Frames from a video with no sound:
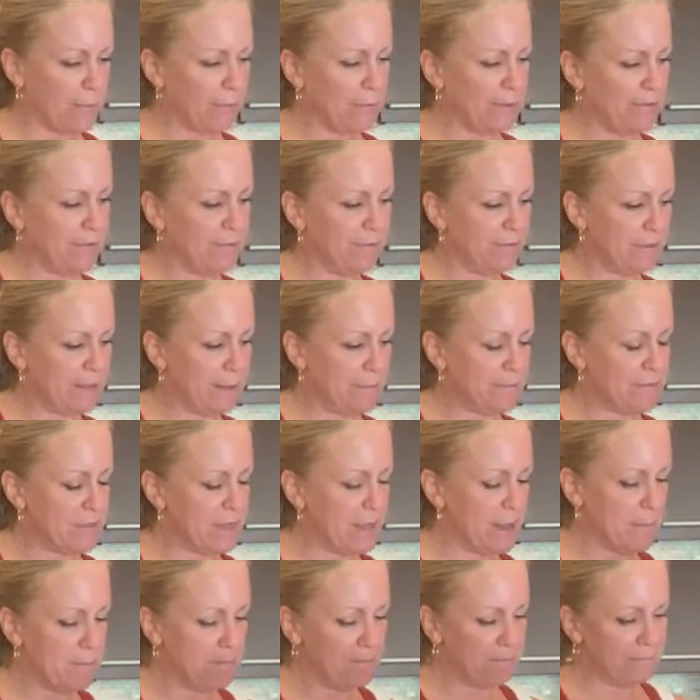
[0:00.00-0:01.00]
we flip
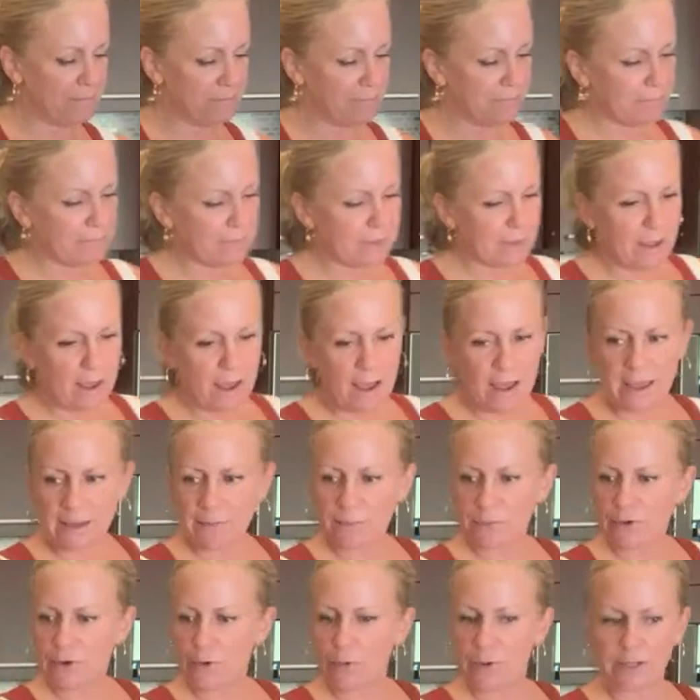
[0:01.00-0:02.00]
them. I'm
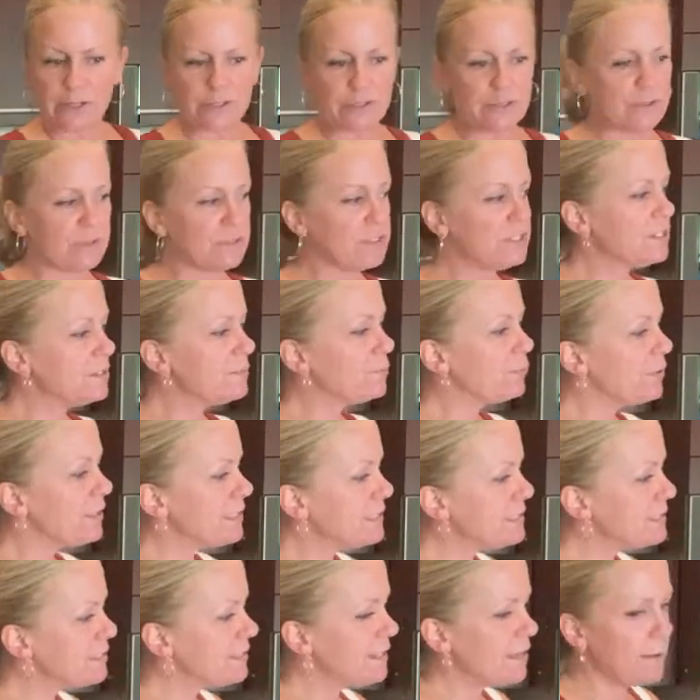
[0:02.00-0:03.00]
going to
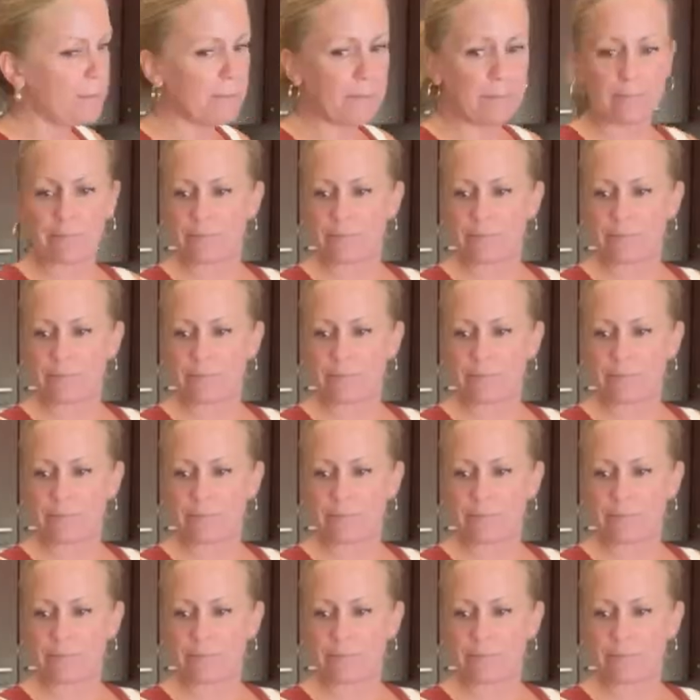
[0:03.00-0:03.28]
spritz them.